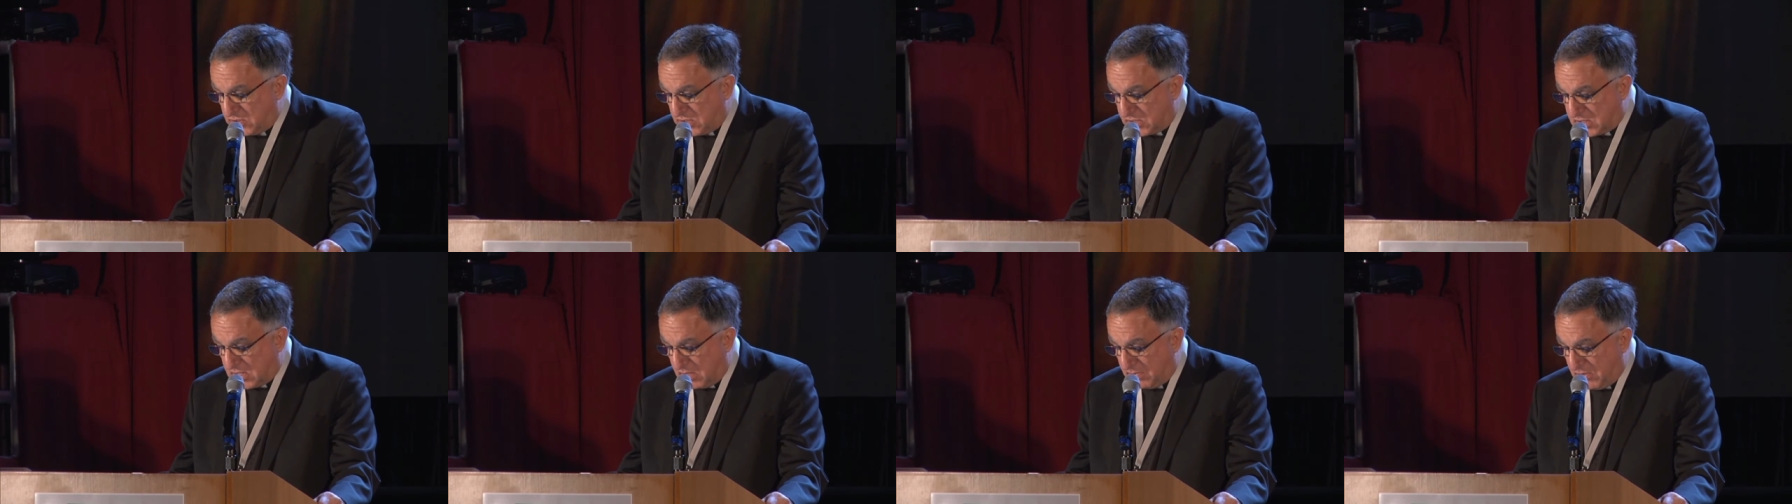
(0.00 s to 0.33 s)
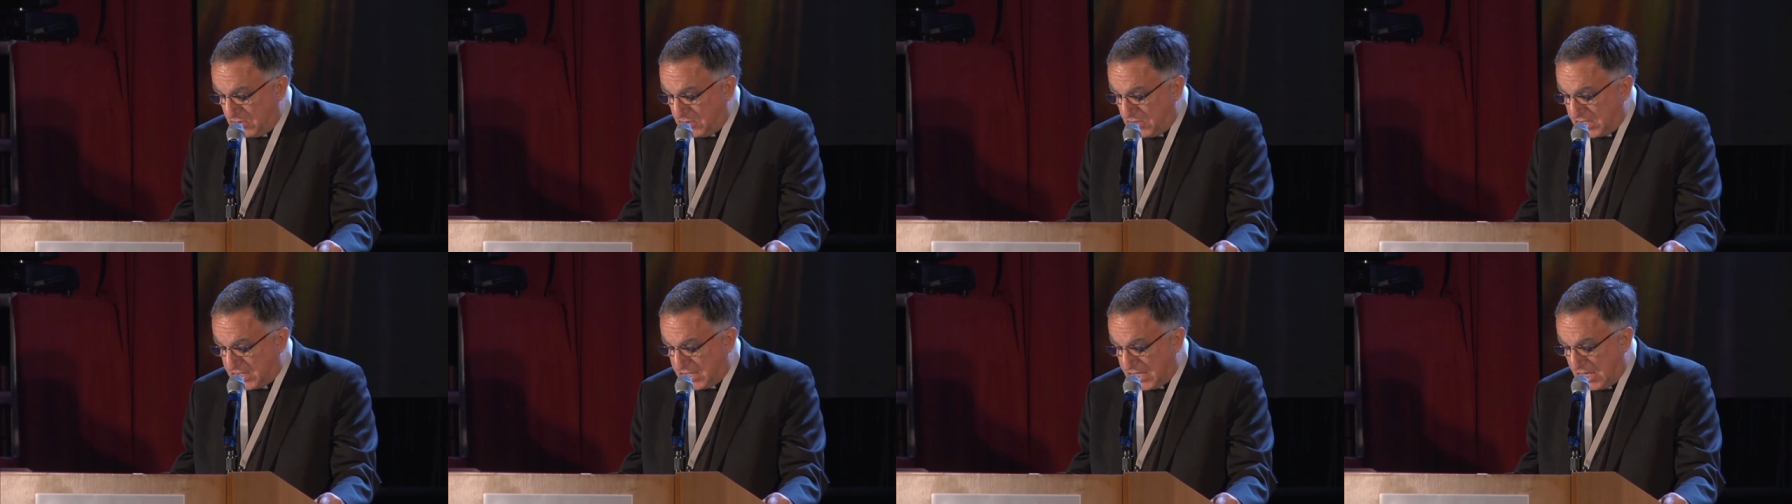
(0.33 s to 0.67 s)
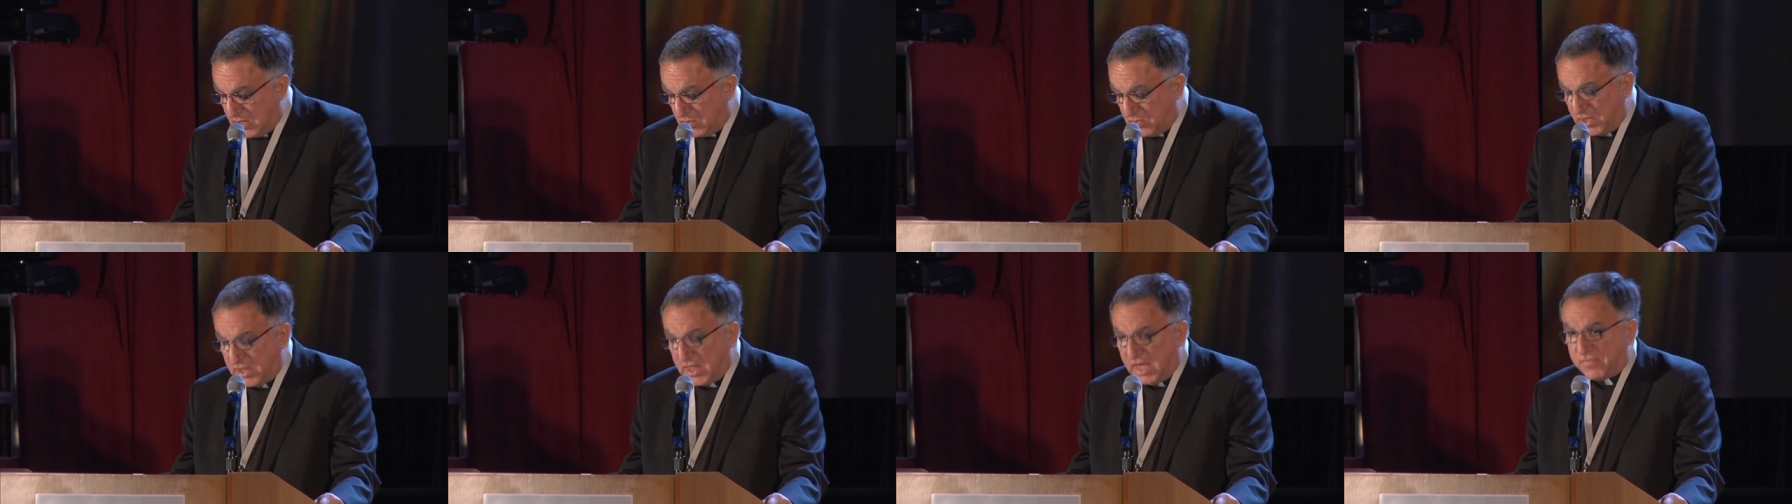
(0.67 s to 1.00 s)
to
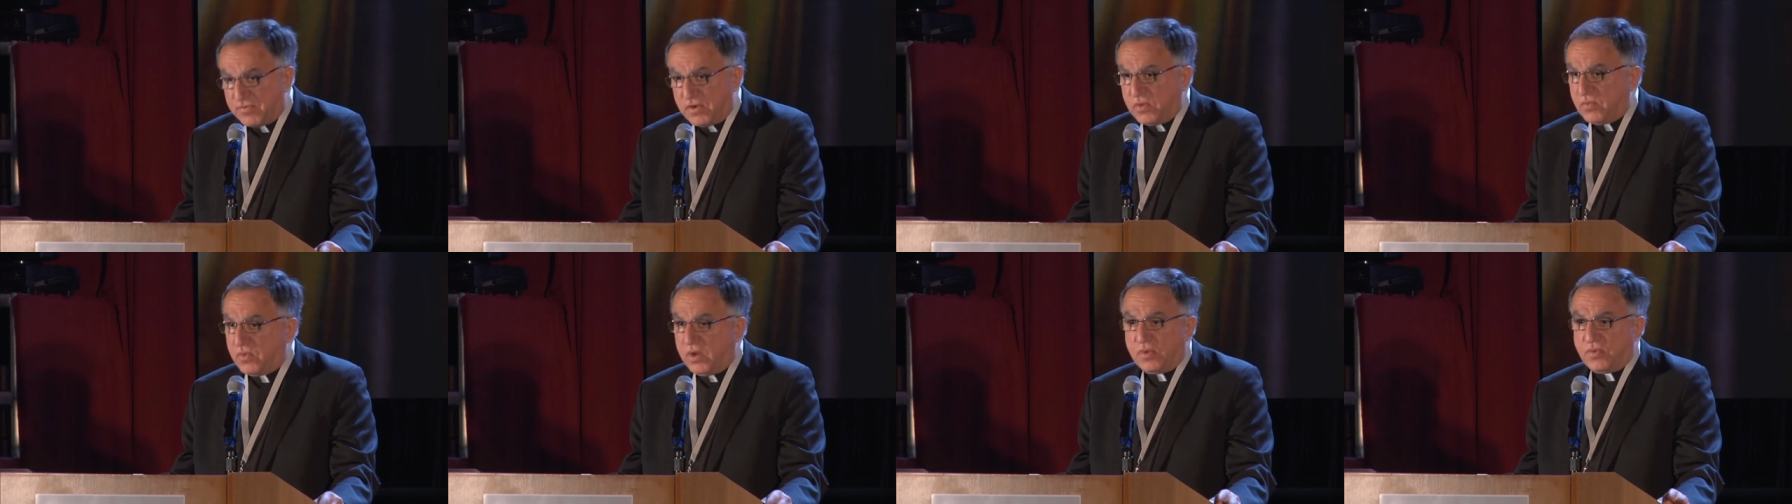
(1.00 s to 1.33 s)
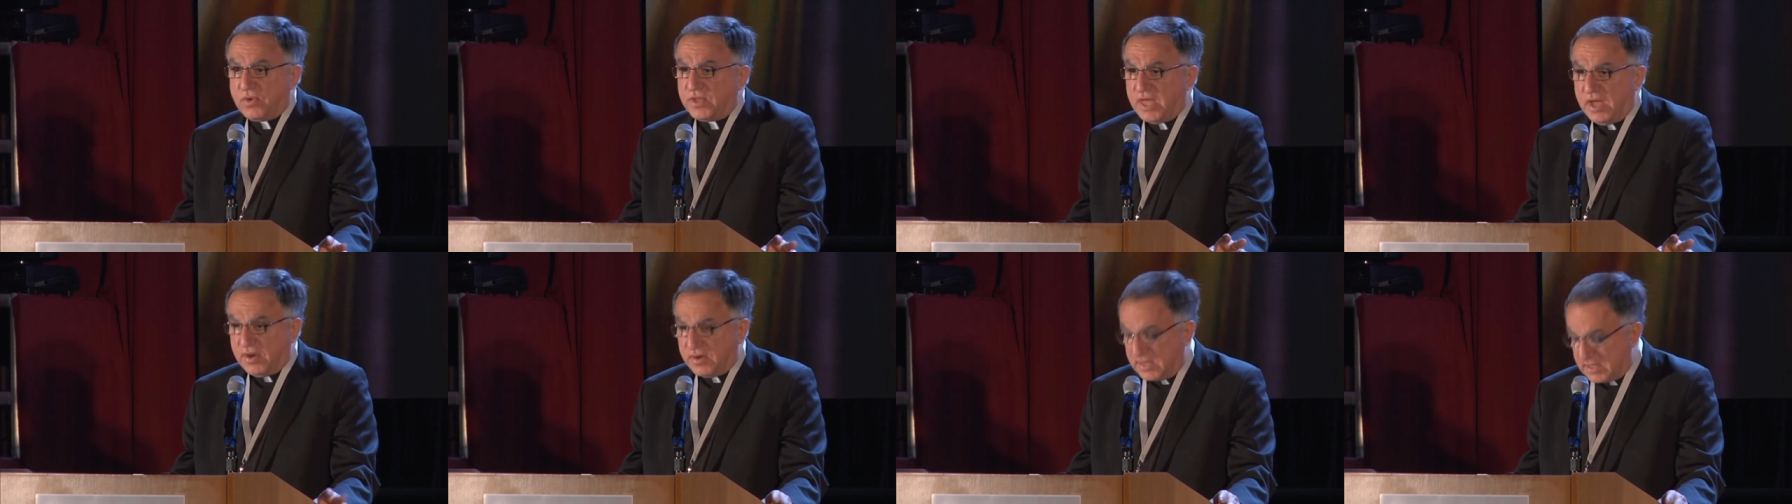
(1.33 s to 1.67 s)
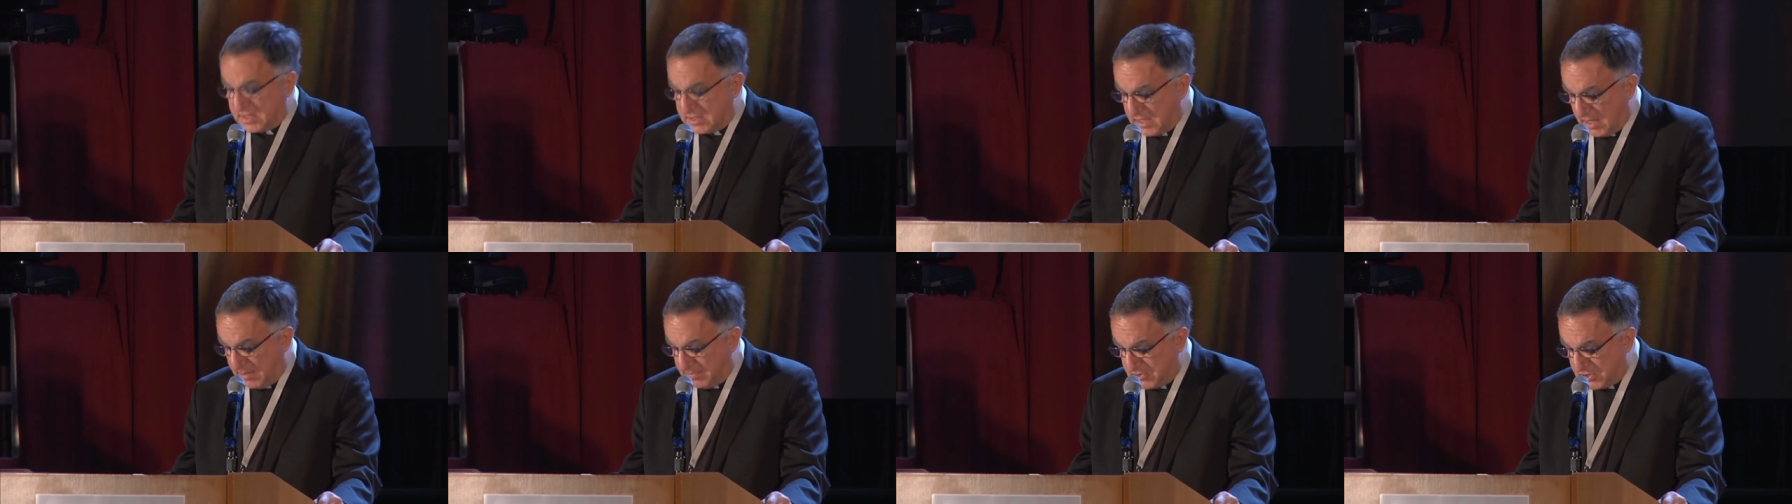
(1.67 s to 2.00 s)
communicate with everyone without
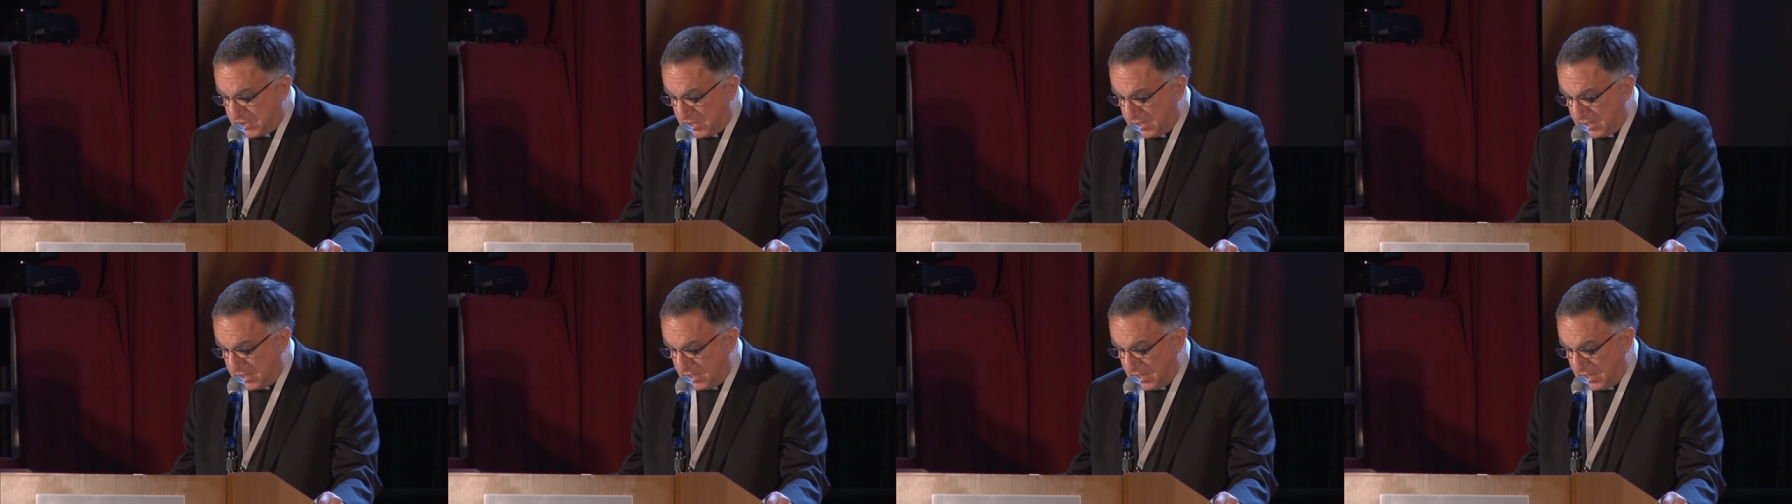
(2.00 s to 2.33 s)
exception.